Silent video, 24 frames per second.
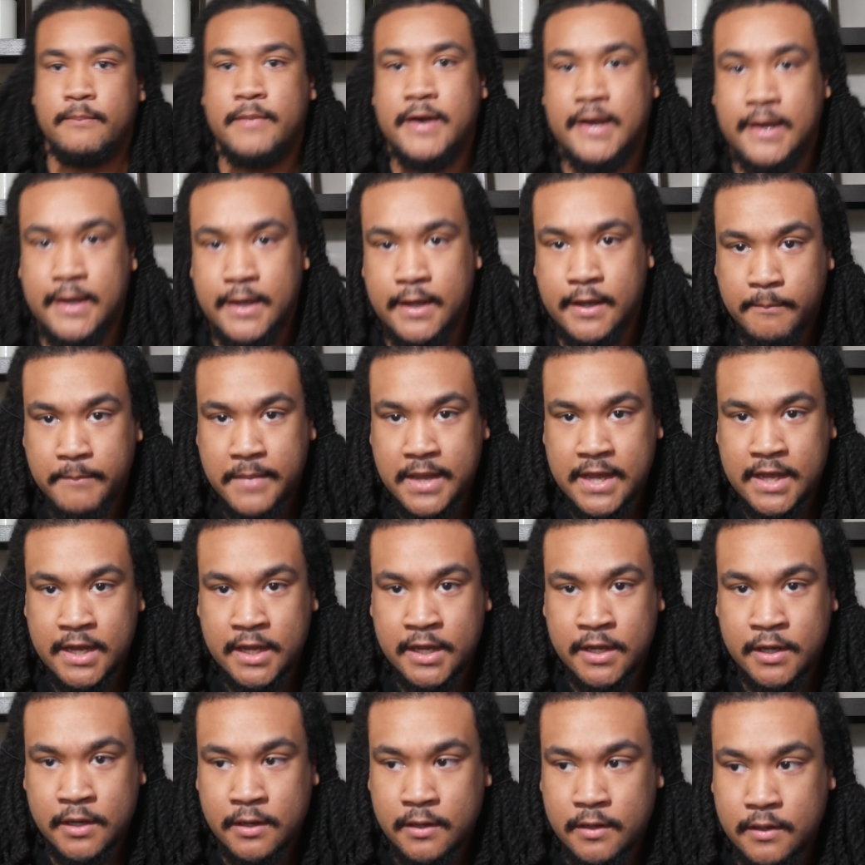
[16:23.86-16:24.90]
my
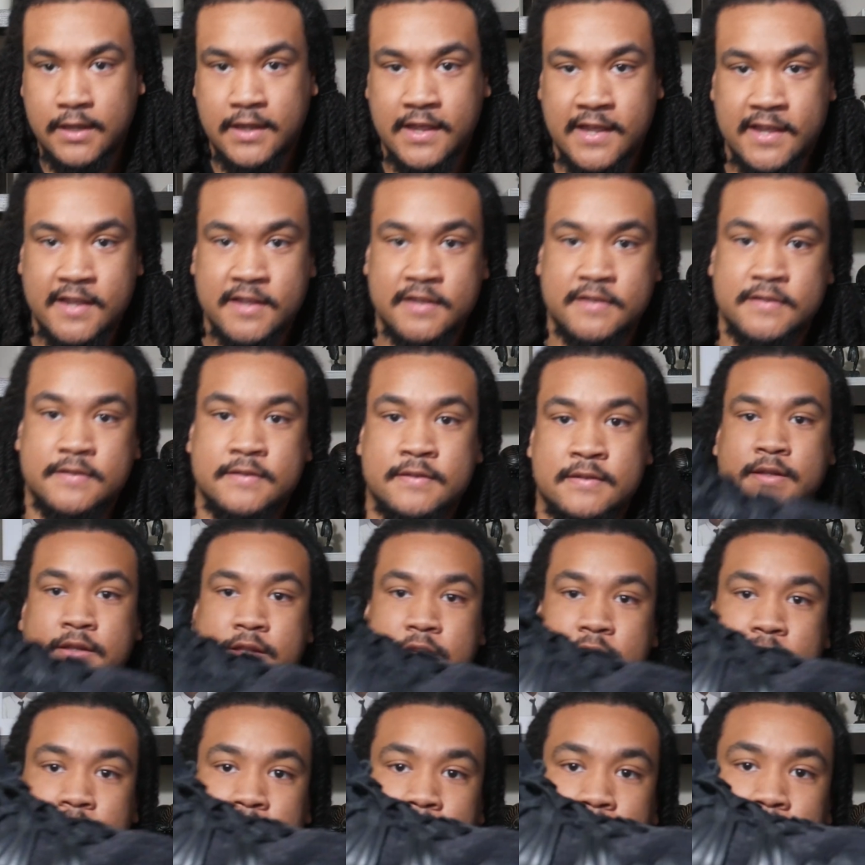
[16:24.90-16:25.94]
main is
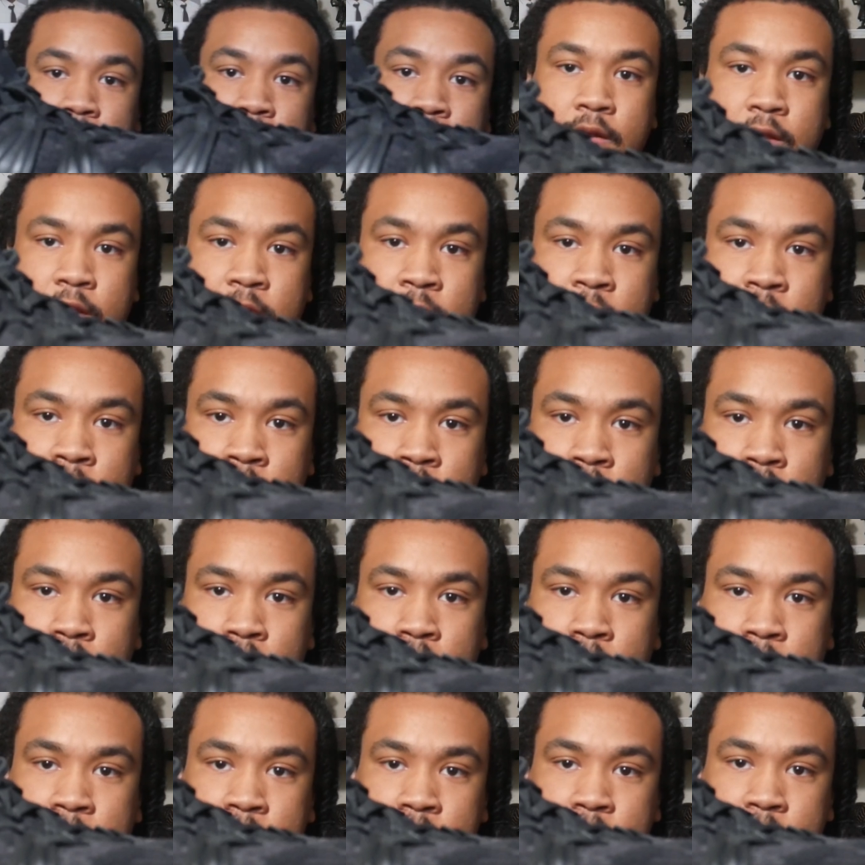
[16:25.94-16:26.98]
the
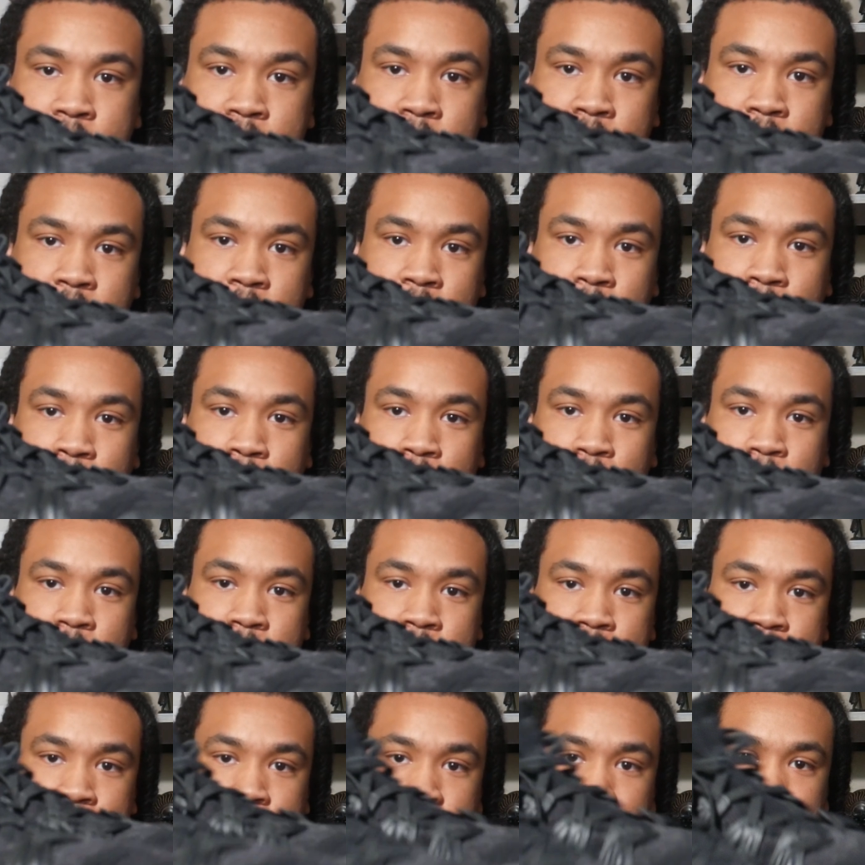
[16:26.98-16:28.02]
EQLZ
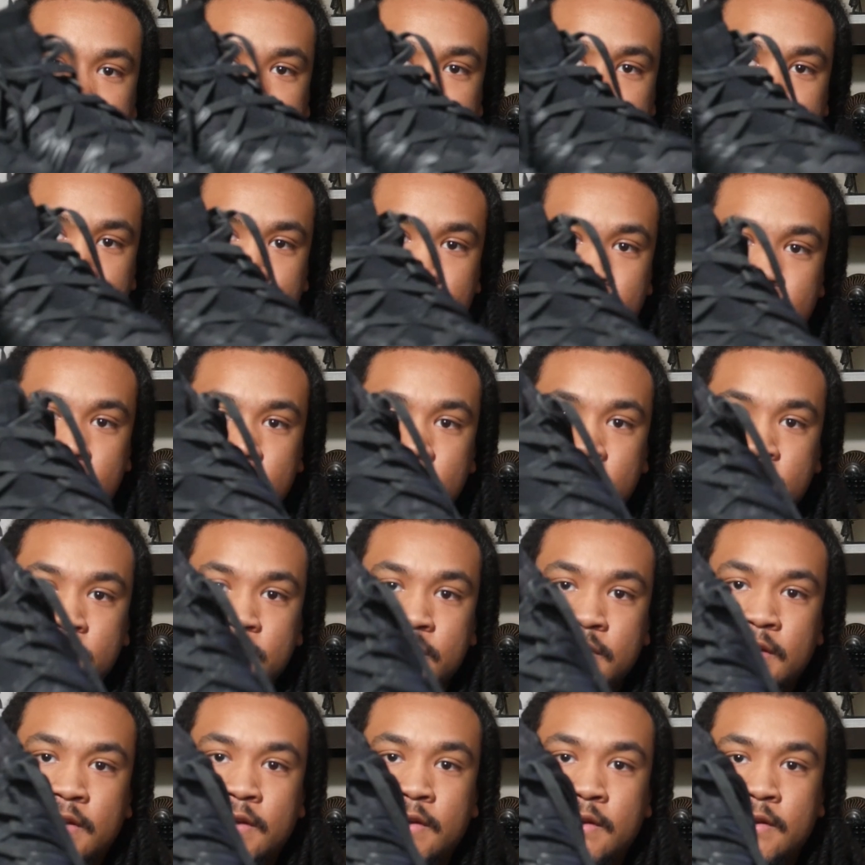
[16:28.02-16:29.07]
360s
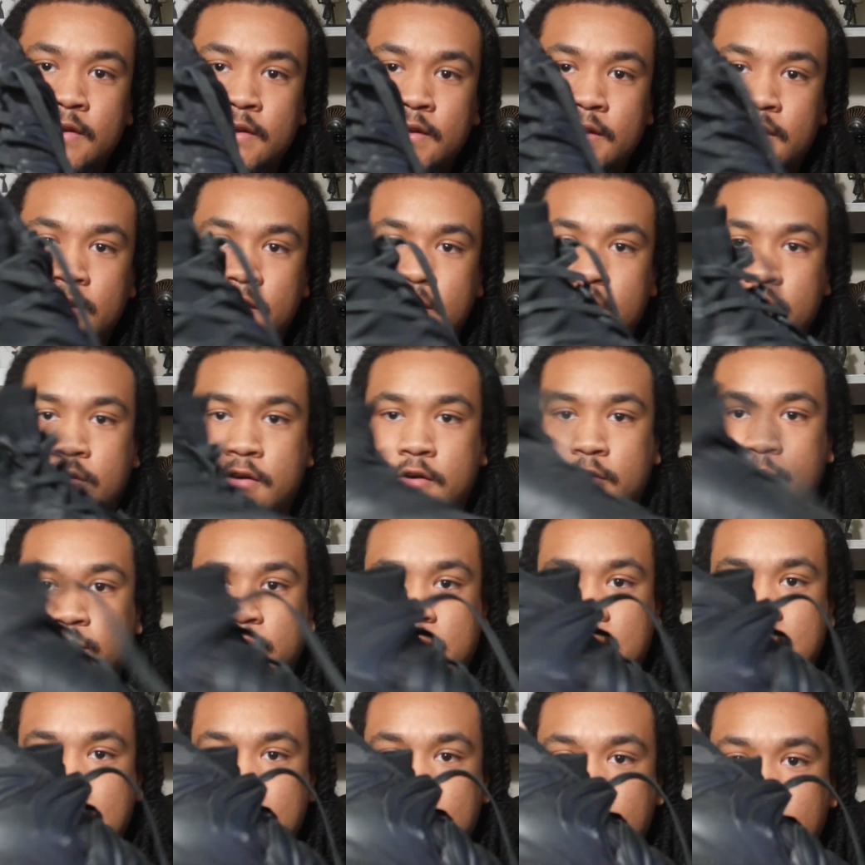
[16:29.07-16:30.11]
in all
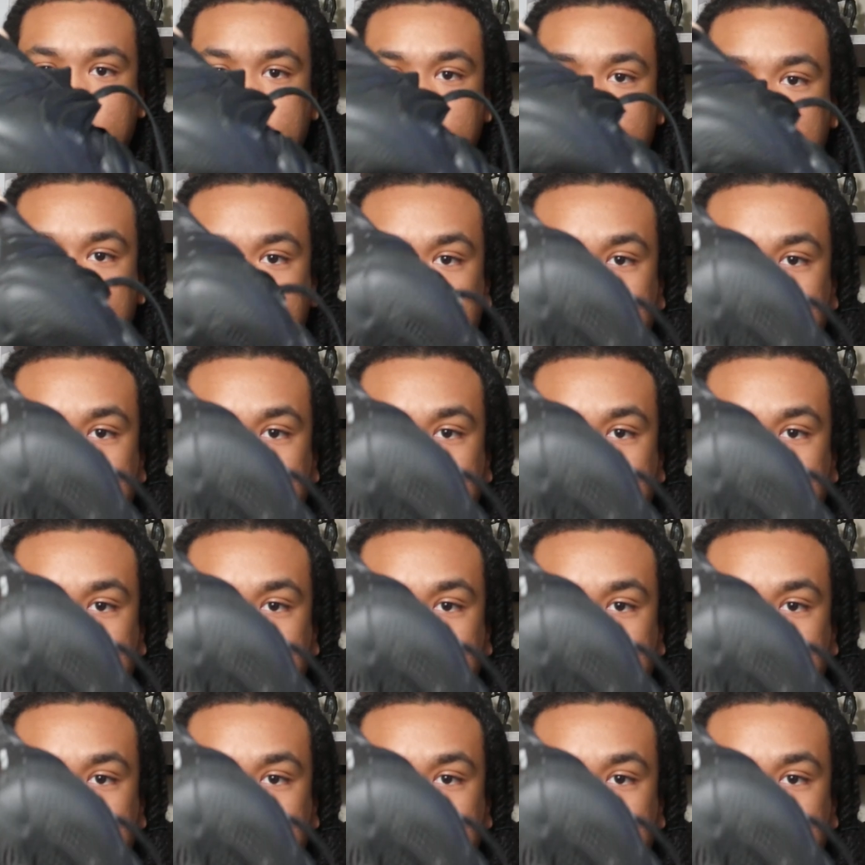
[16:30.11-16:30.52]
black.